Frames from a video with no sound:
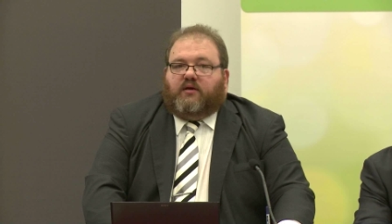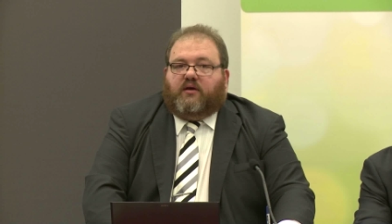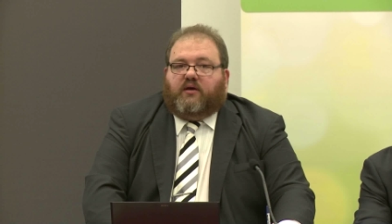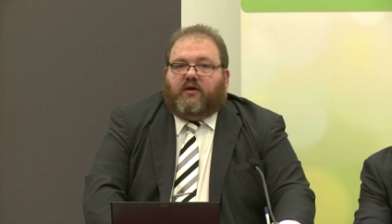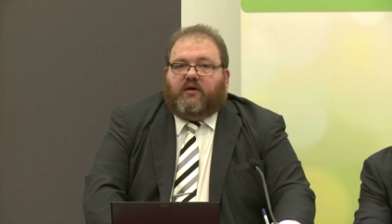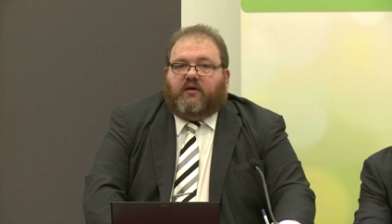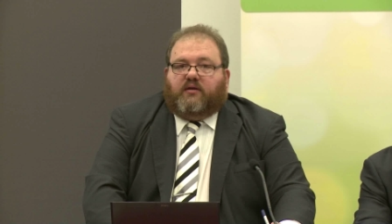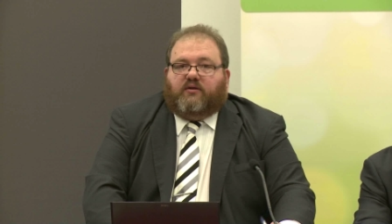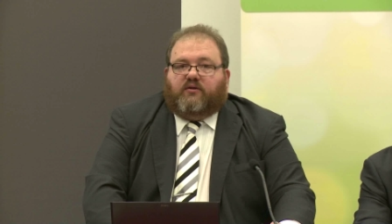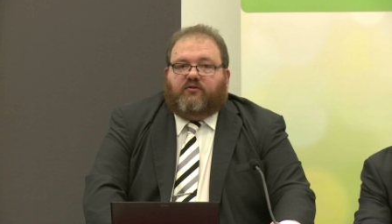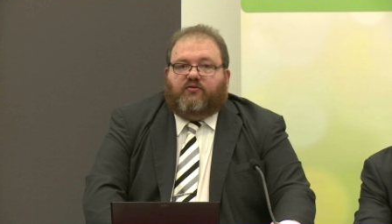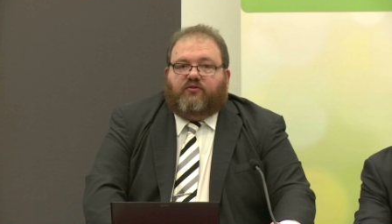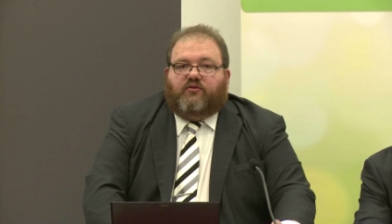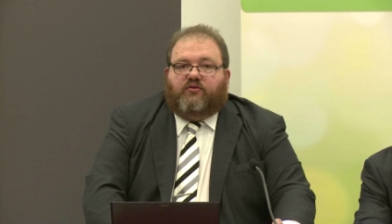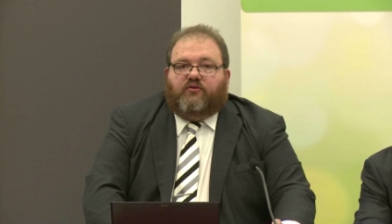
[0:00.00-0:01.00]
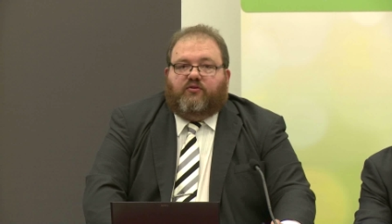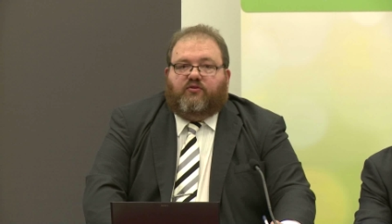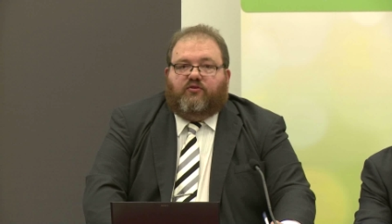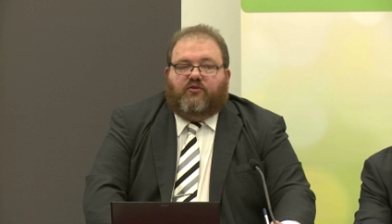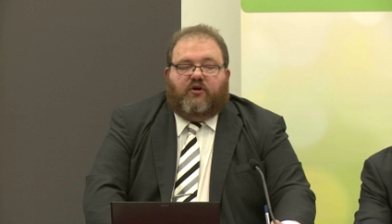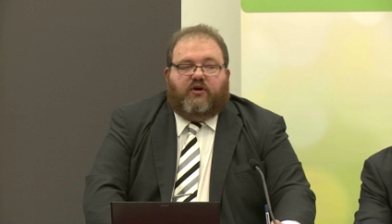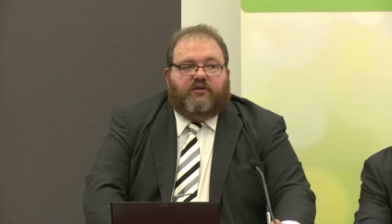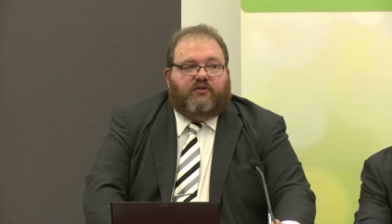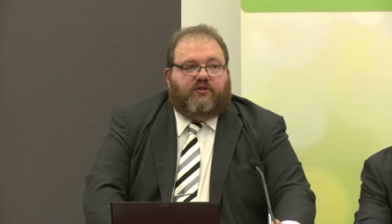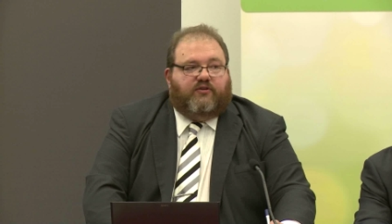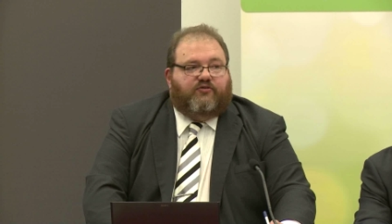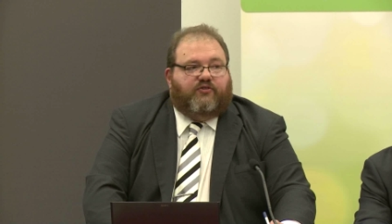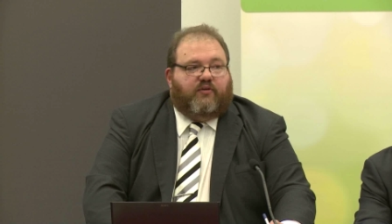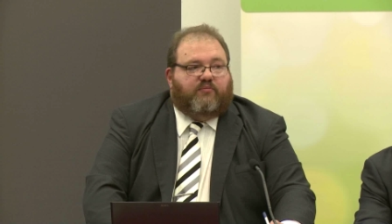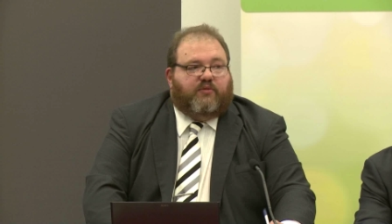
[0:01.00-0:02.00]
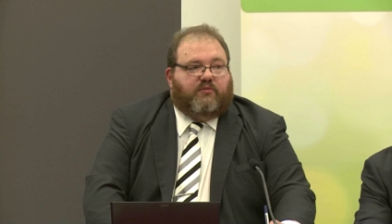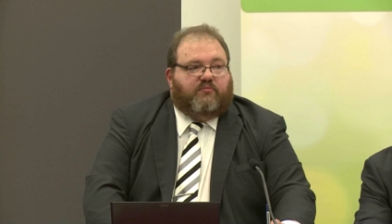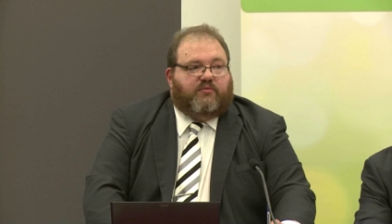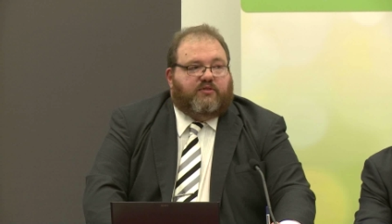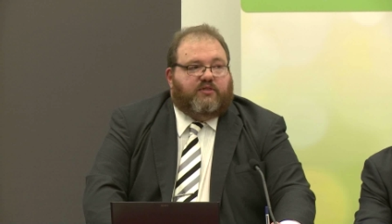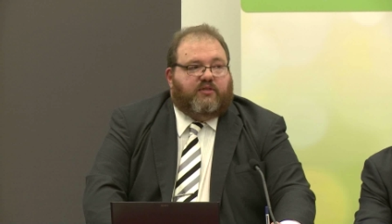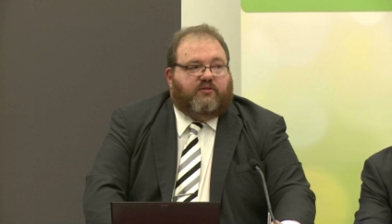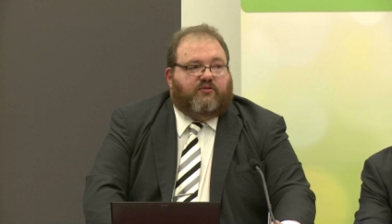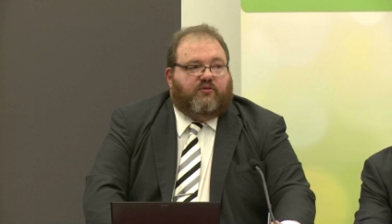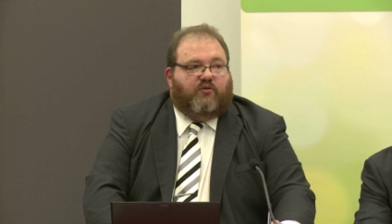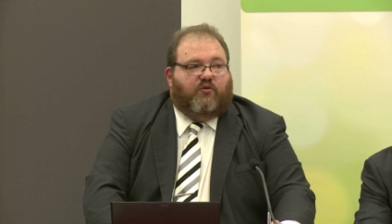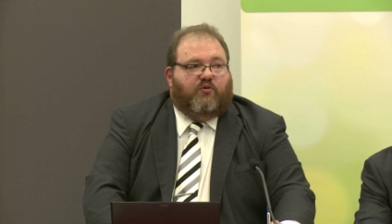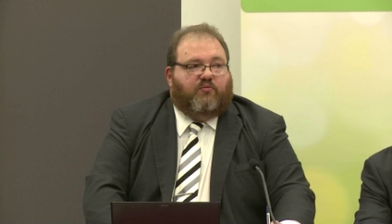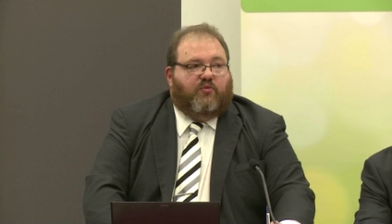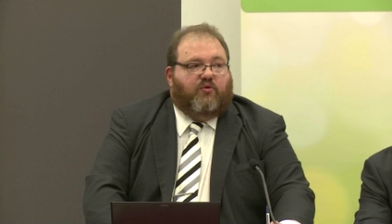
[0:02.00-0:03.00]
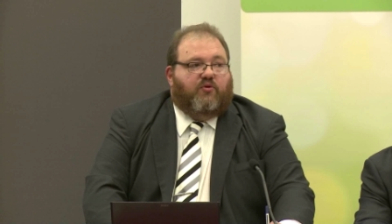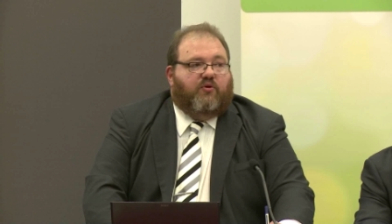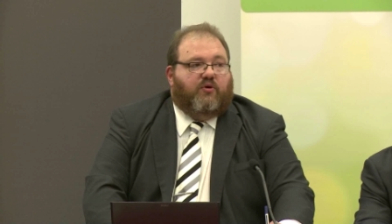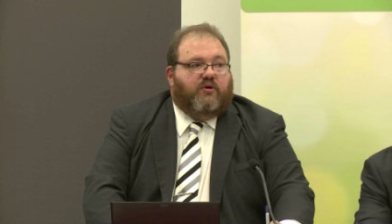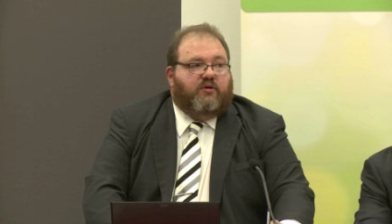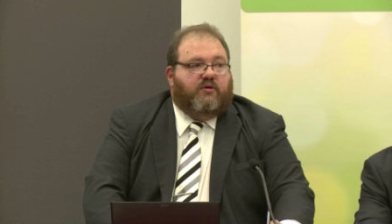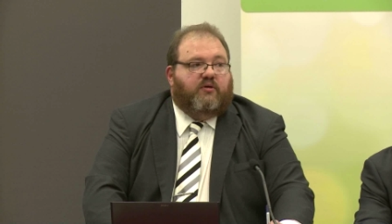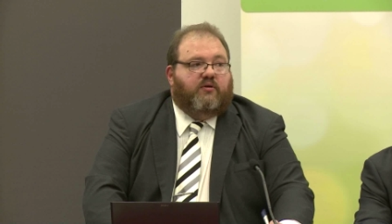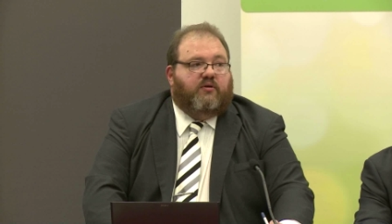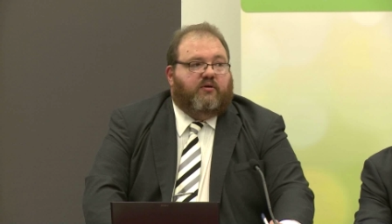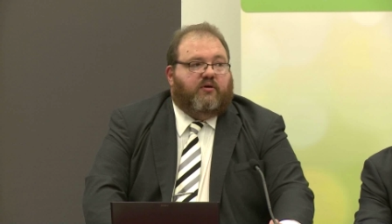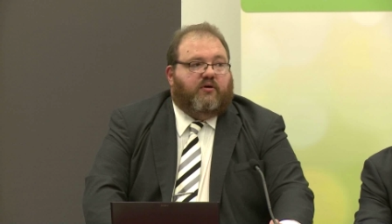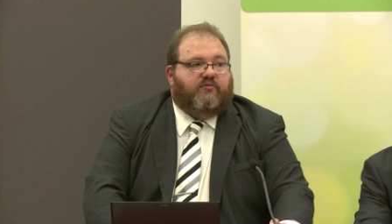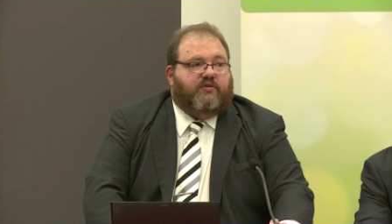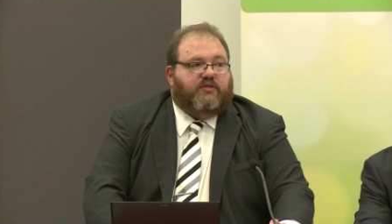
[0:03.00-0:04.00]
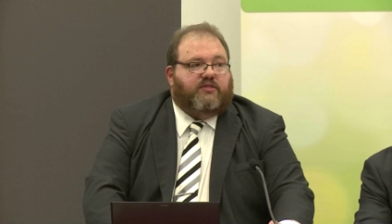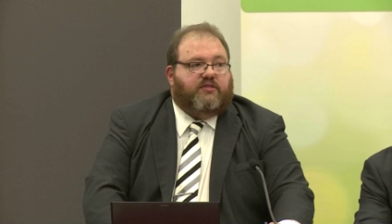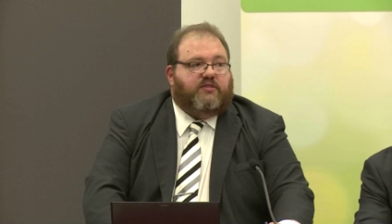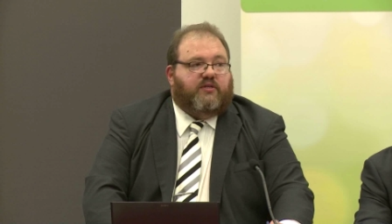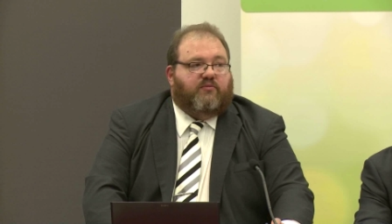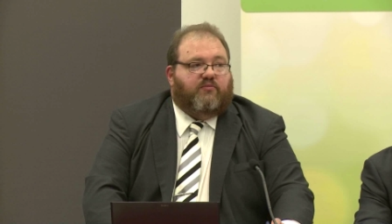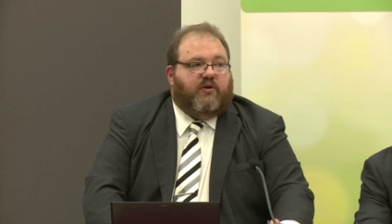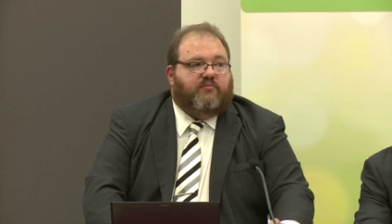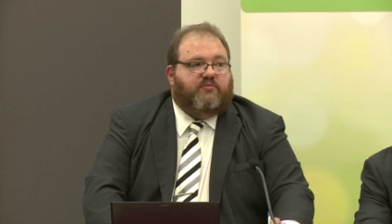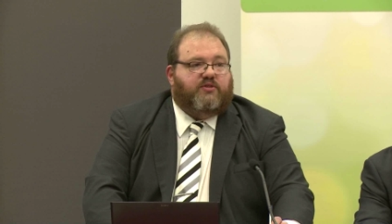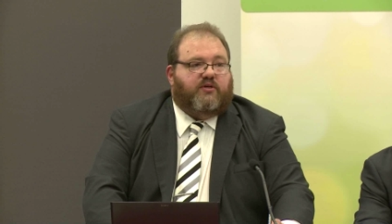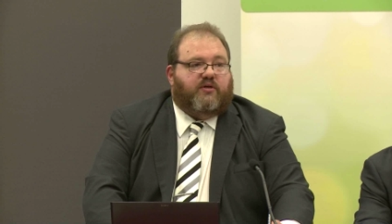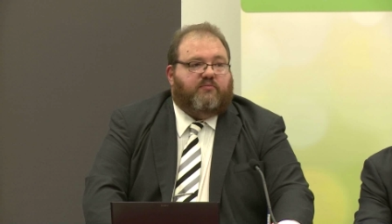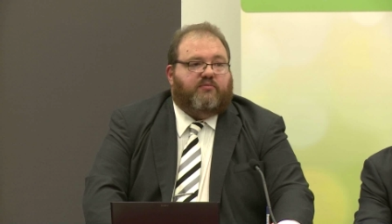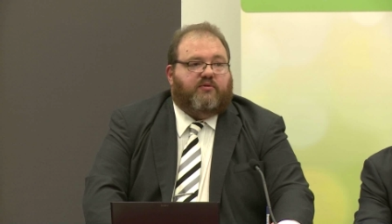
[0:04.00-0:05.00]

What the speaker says: and 90-something% or more of the existing website